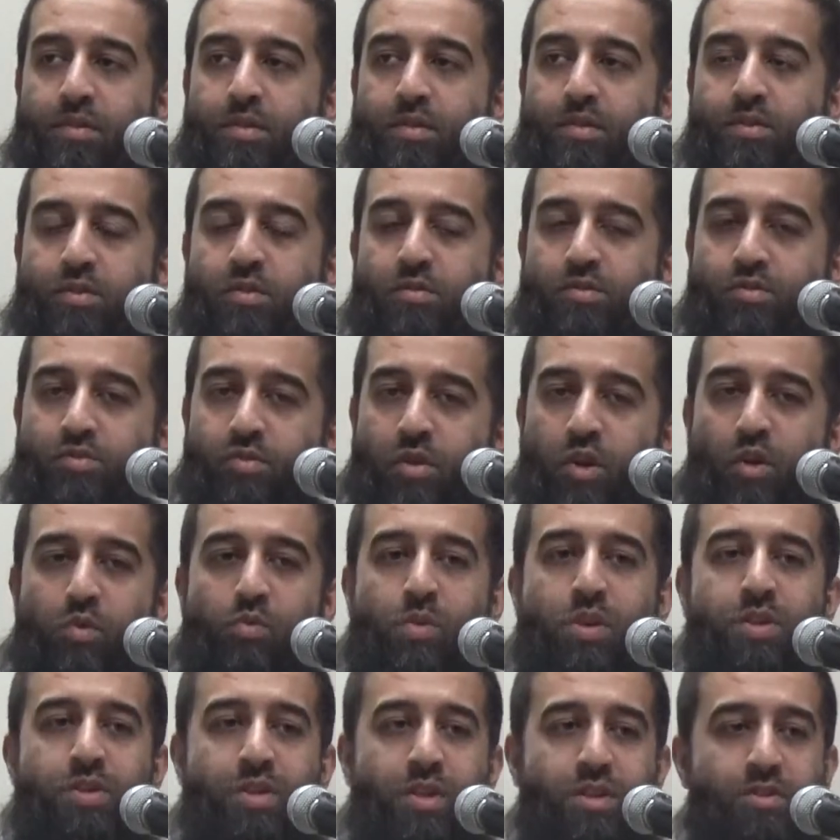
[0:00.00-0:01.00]
So
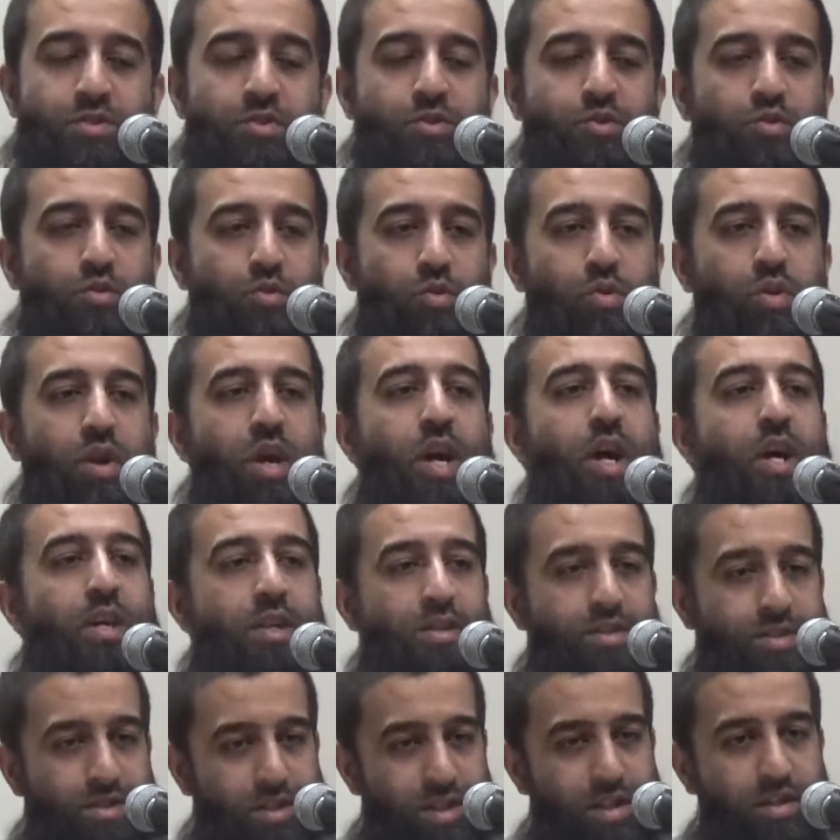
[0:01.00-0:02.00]
always listen to Qur'an
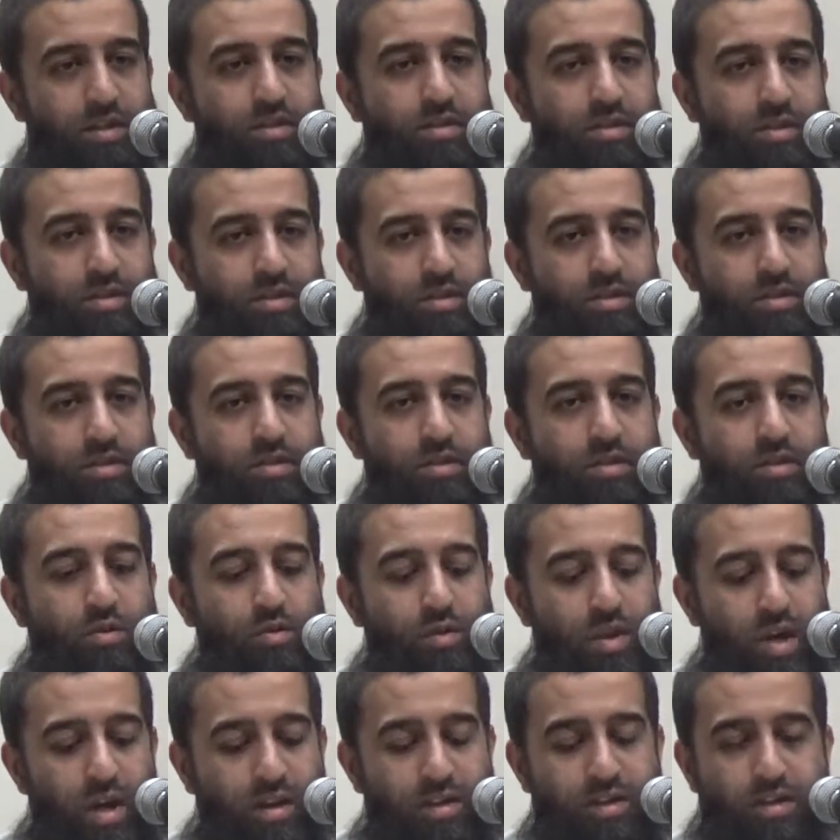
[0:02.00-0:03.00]
instead.
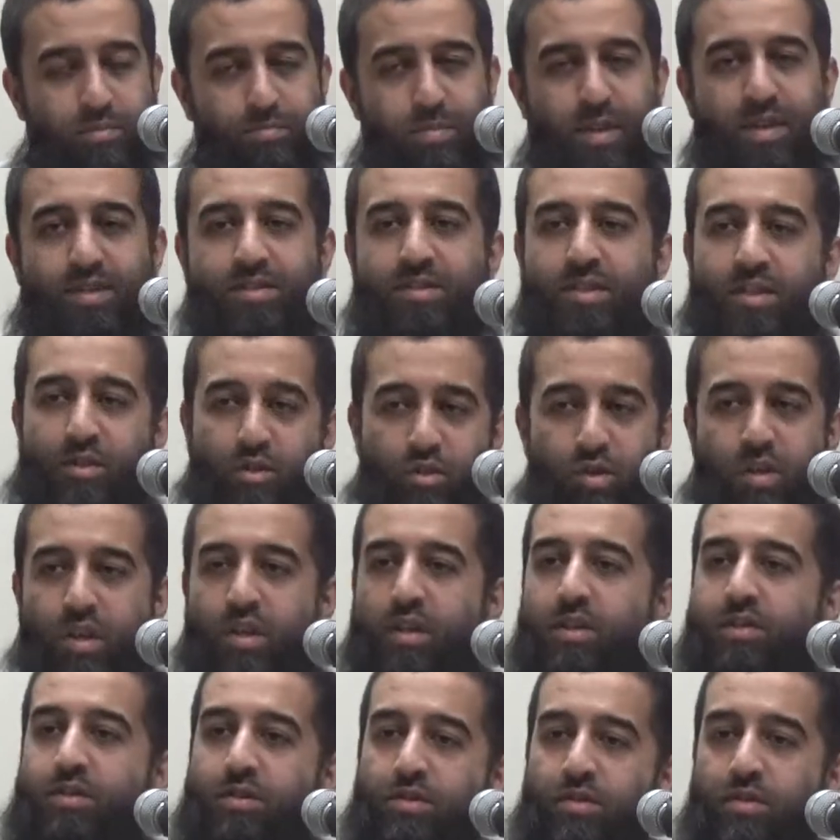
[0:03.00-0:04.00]
Qur'an is the best thing you can
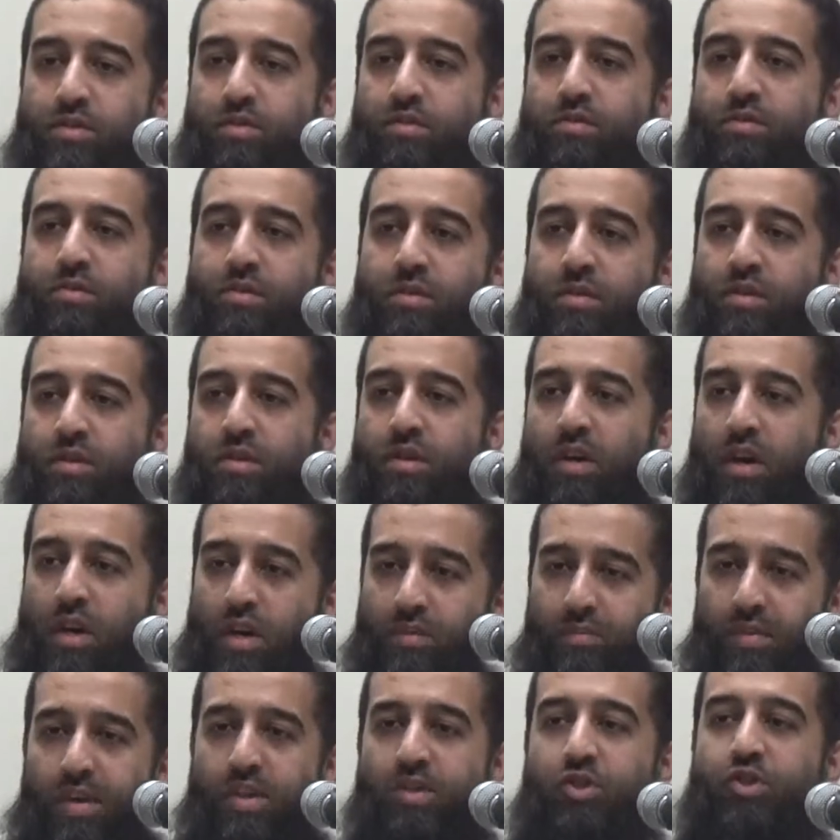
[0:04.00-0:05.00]
listen to.
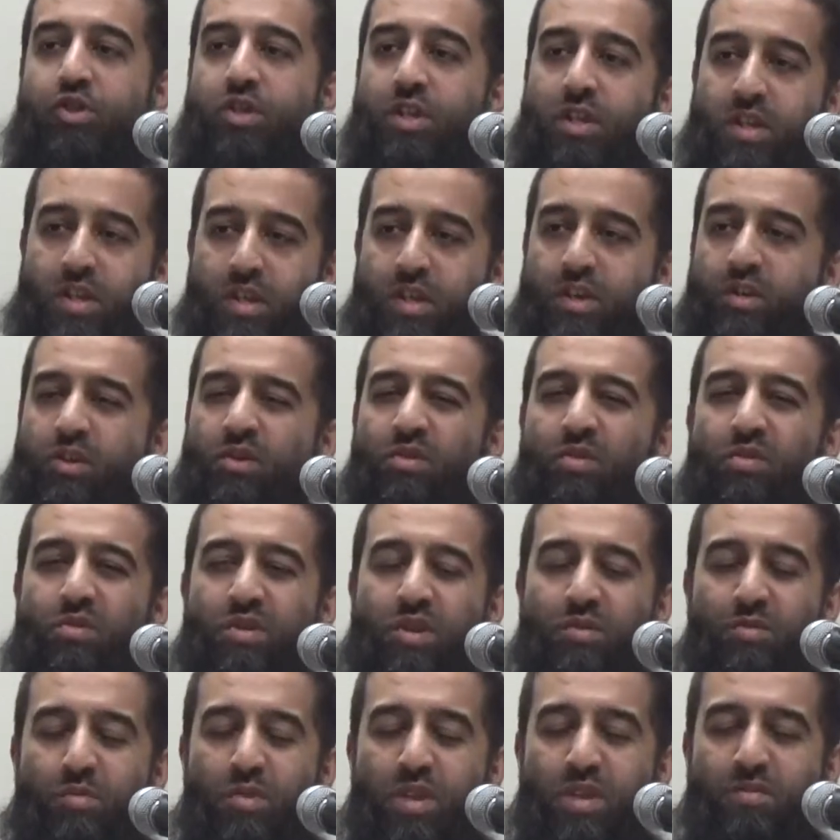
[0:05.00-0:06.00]
And eventually, you
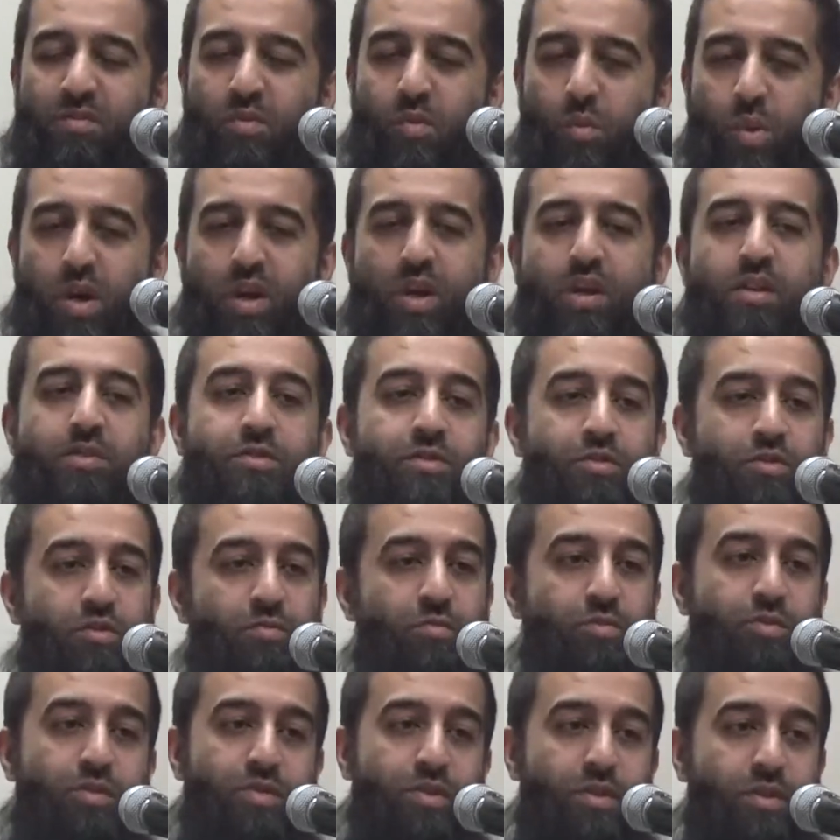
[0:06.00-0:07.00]
won't even want to listen to
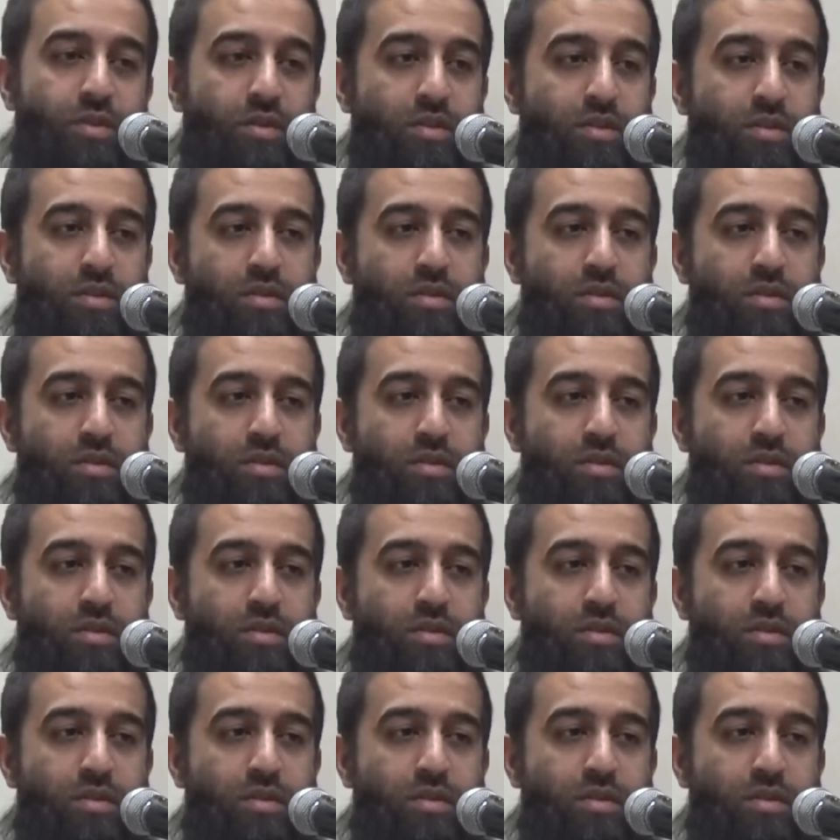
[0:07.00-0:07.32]
music.